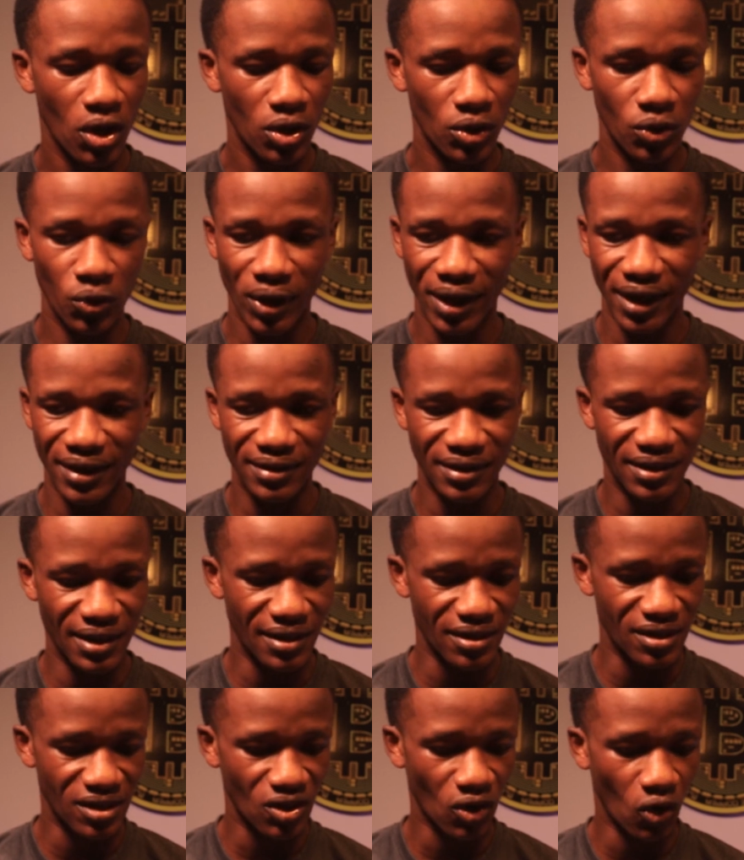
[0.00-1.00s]
Look at
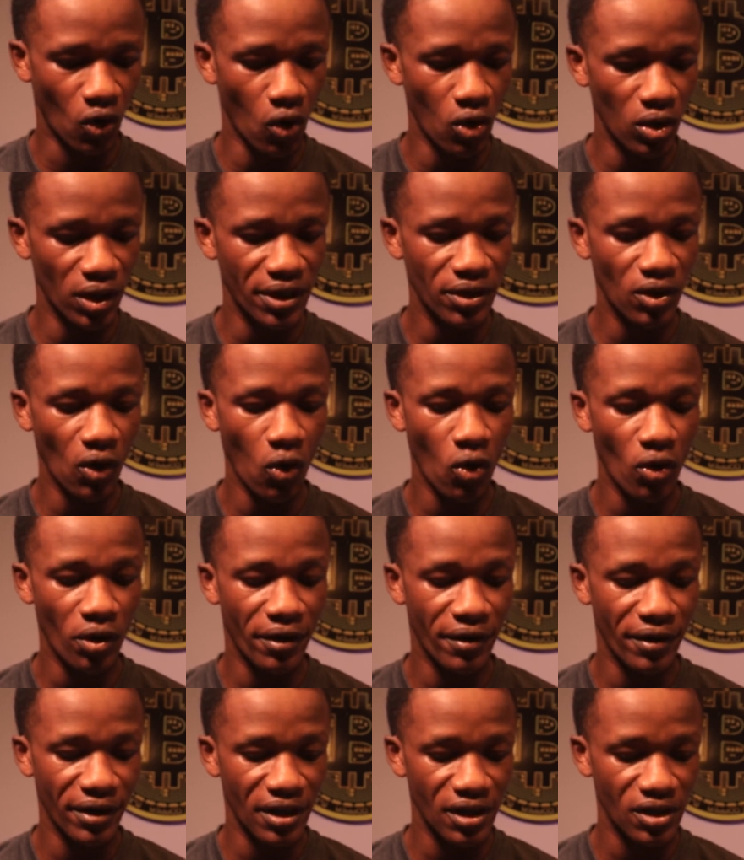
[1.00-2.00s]
this, calling all
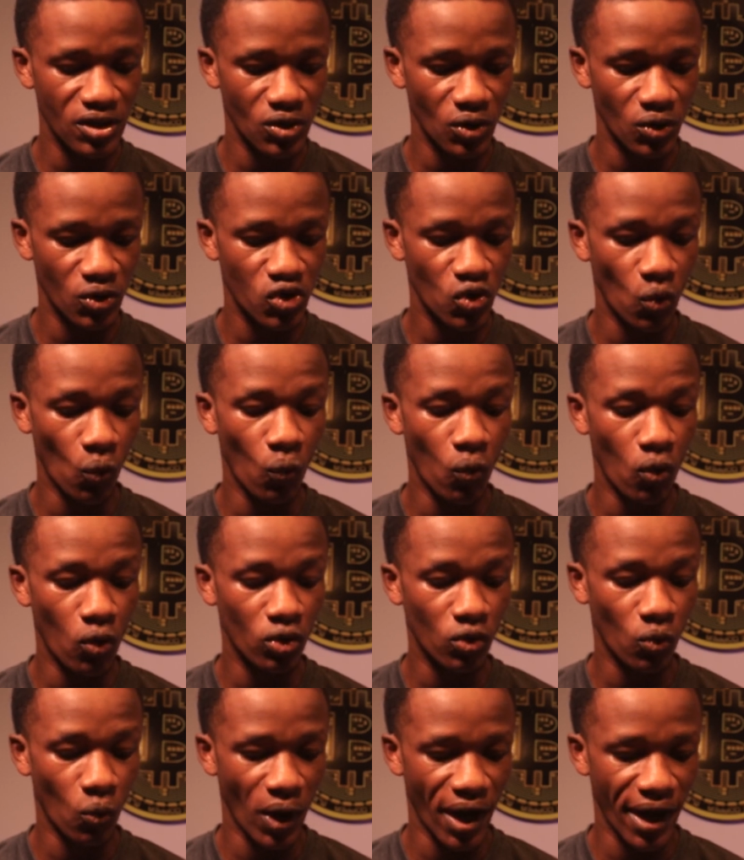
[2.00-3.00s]
creators
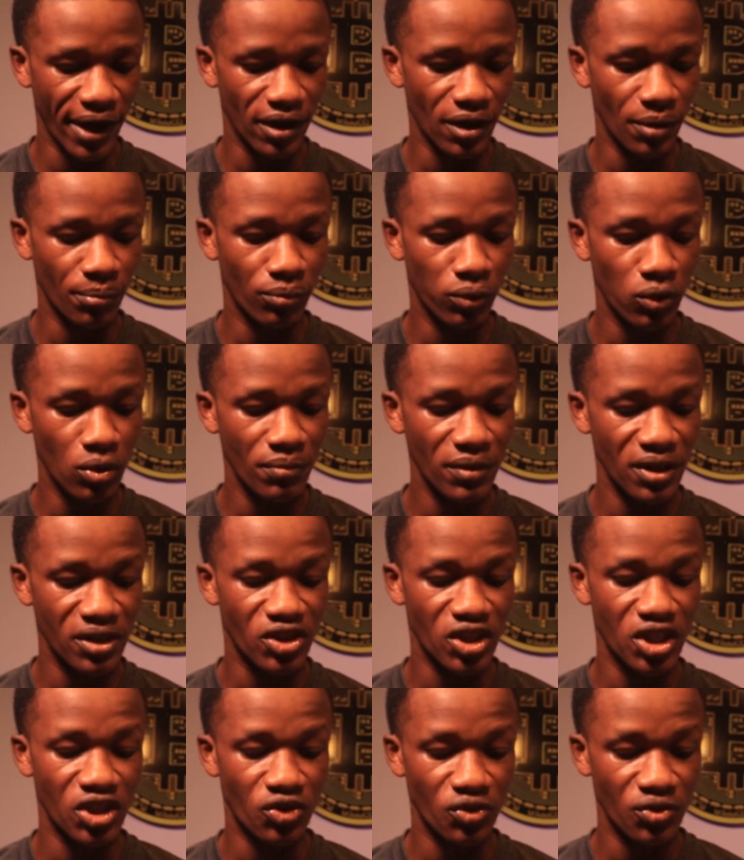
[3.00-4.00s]
worldwide. Bloom
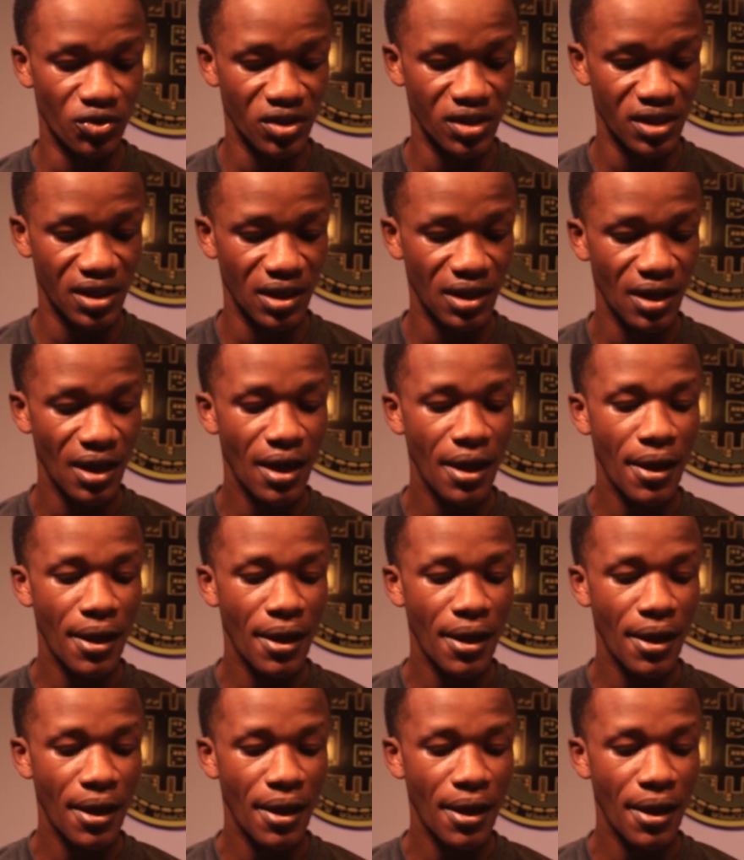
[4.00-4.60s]
is introducing